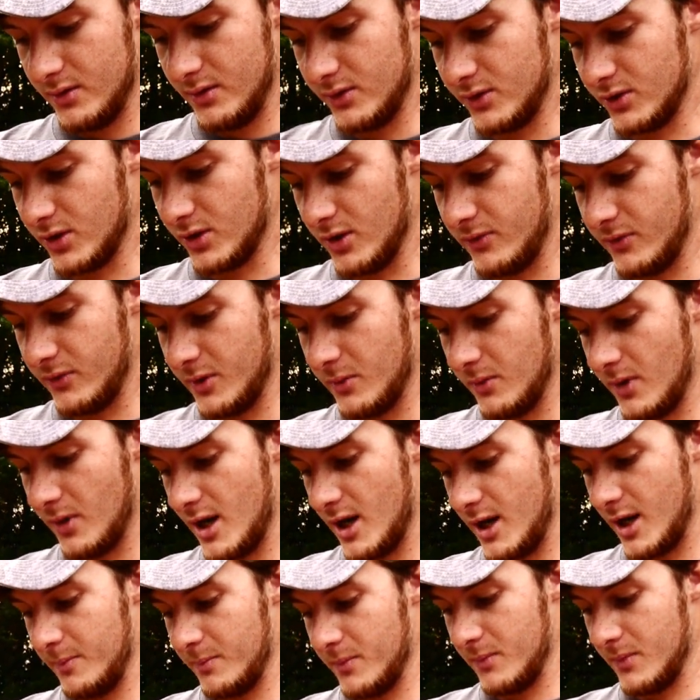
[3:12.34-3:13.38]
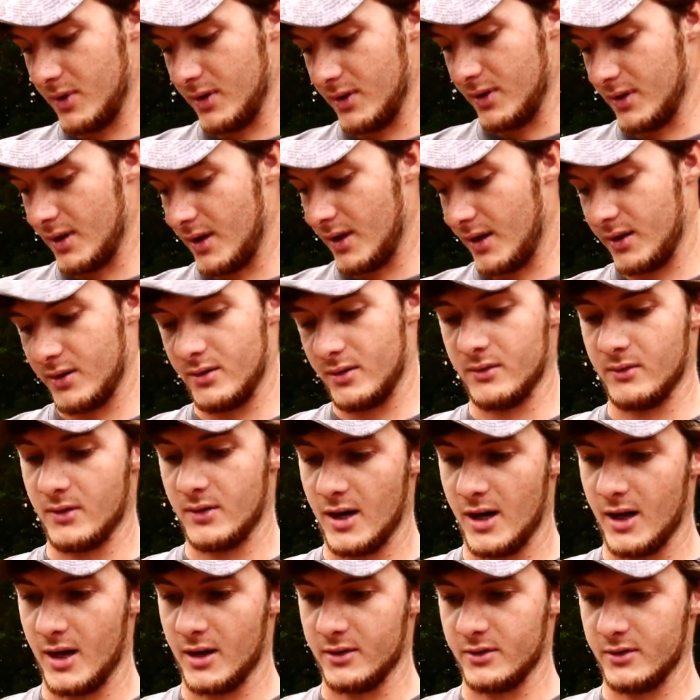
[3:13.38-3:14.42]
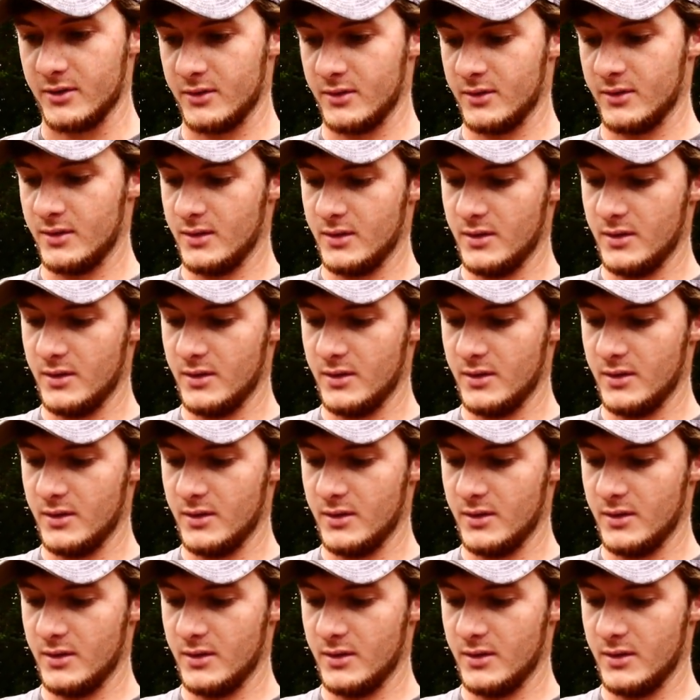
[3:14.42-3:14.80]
trophy rape, and daikon radish.